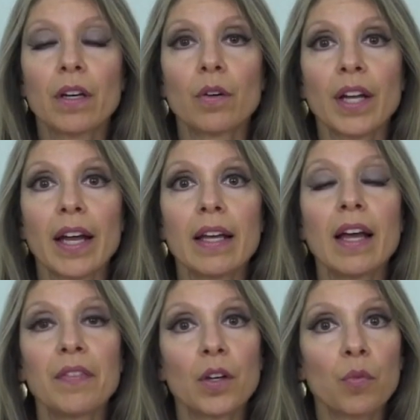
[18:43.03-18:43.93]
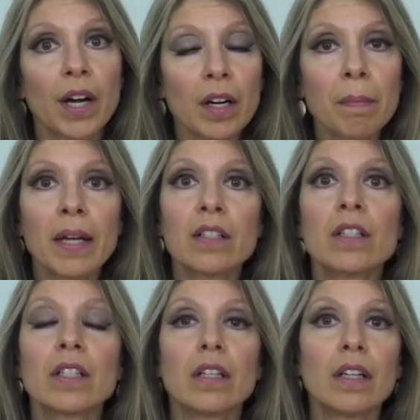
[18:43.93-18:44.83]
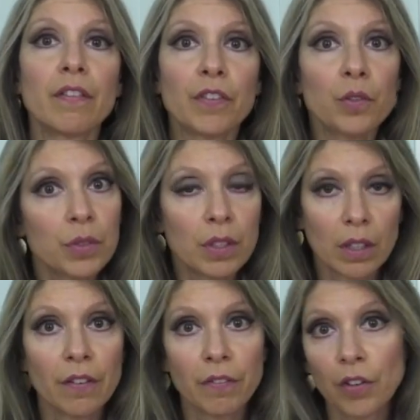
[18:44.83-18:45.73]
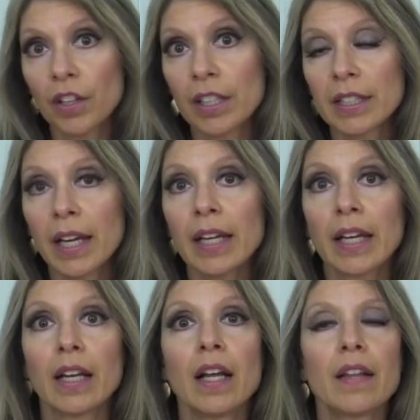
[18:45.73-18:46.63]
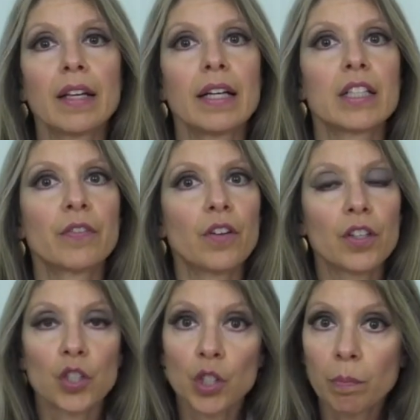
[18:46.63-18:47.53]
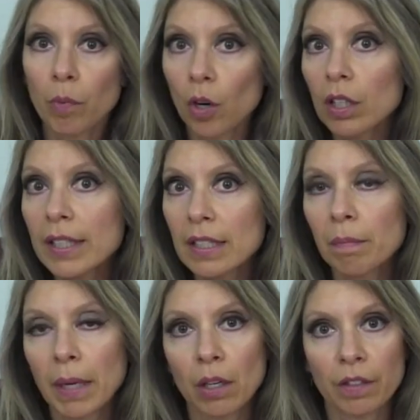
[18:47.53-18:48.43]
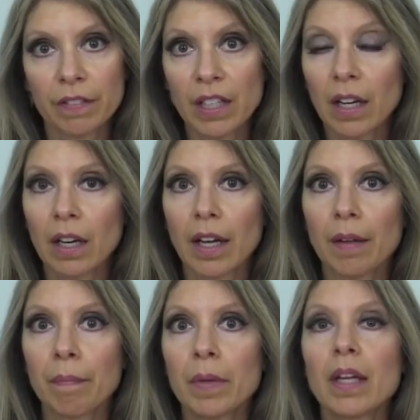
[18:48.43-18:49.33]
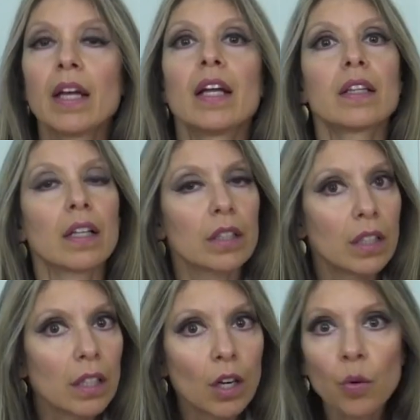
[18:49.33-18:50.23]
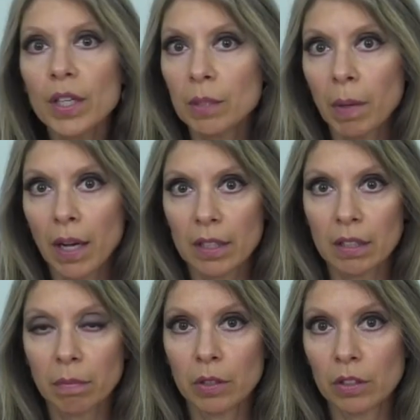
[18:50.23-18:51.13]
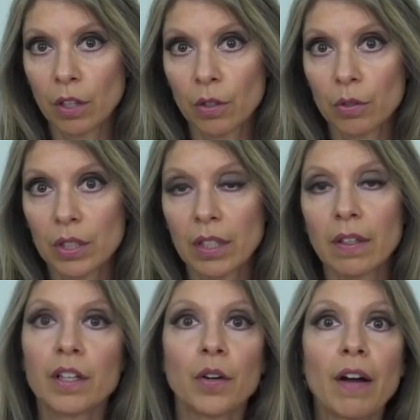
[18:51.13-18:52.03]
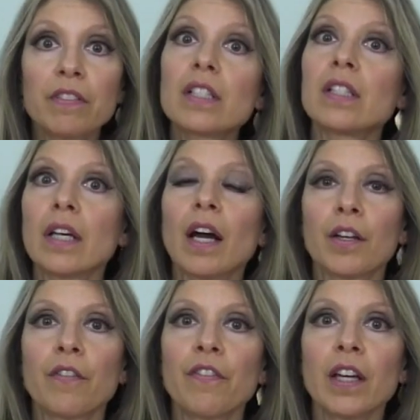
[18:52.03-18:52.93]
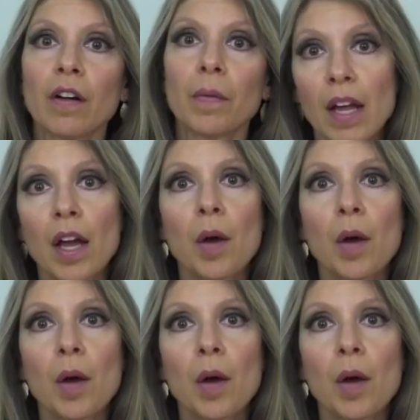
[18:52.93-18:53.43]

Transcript: Okay? And they'll recommend if you if you're going to take it that it's for the smallest amount of time, the lowest possible dose, and then you have to see how you feel.